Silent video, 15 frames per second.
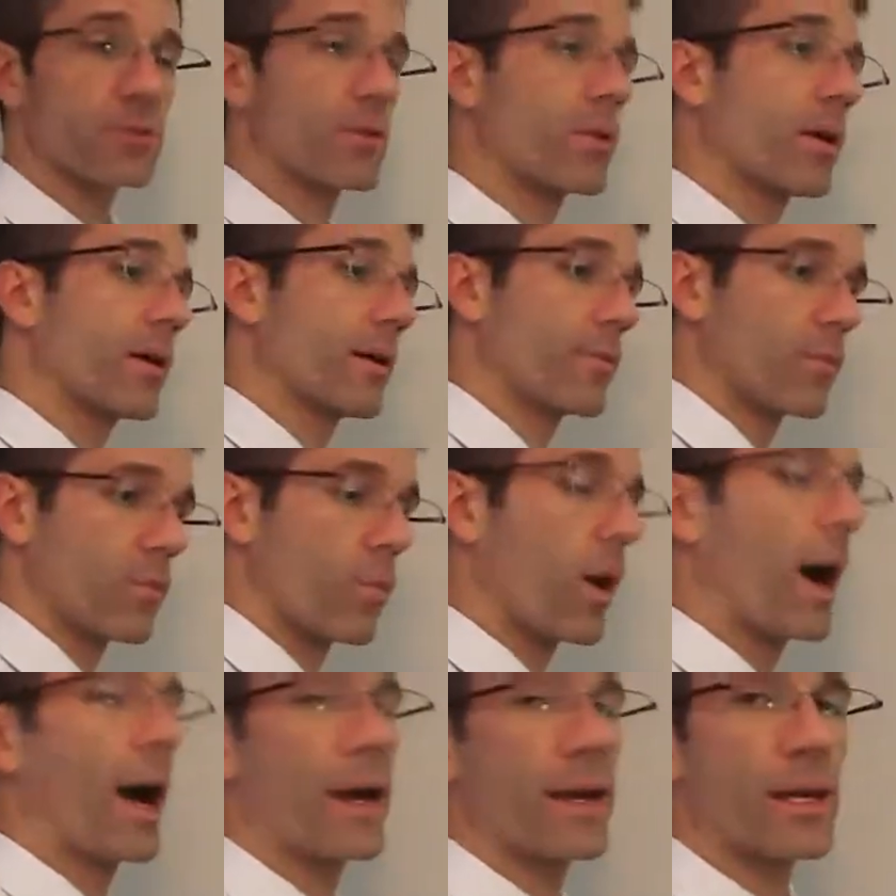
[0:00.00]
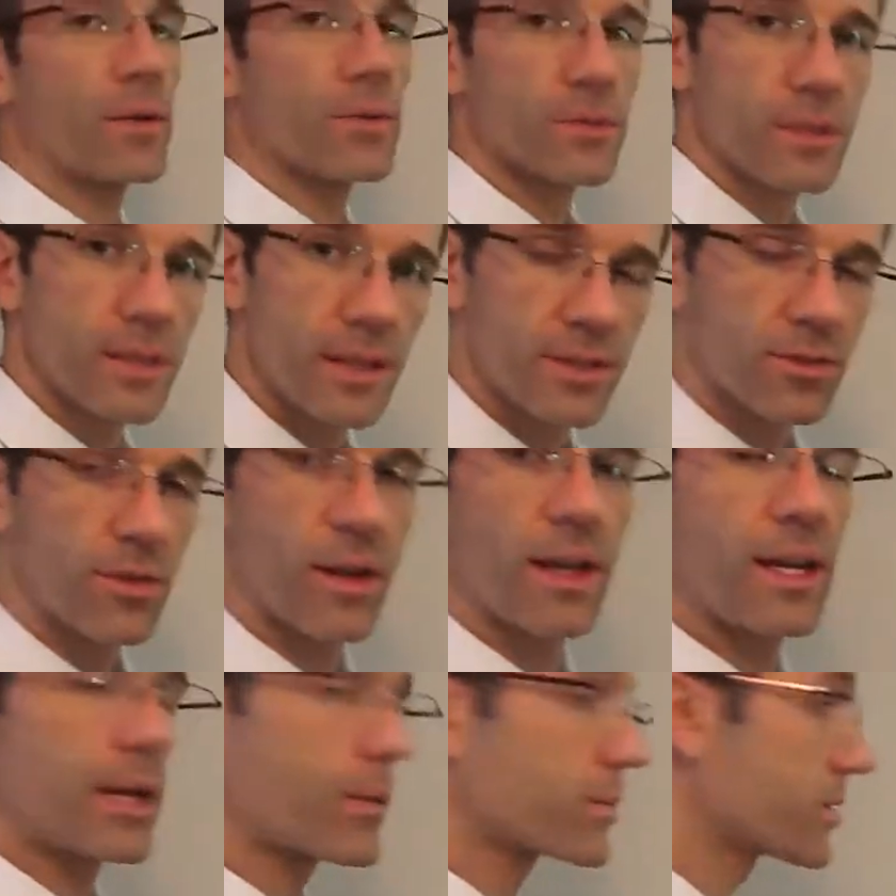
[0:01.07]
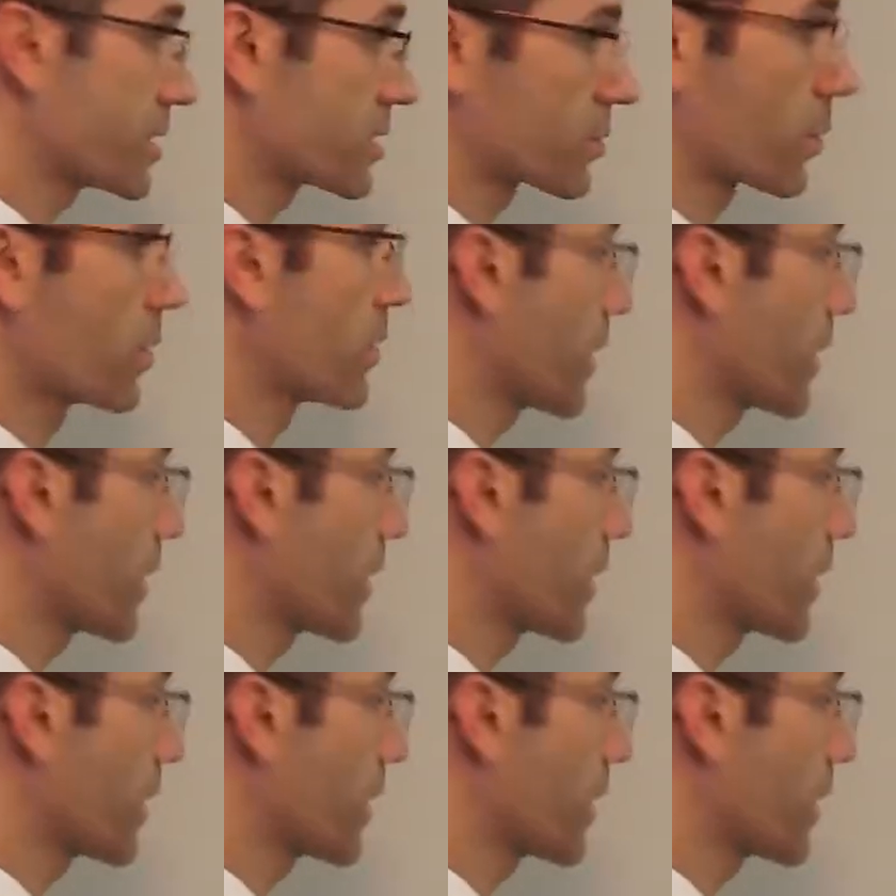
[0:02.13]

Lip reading: or y equals this, or n equals this. Well,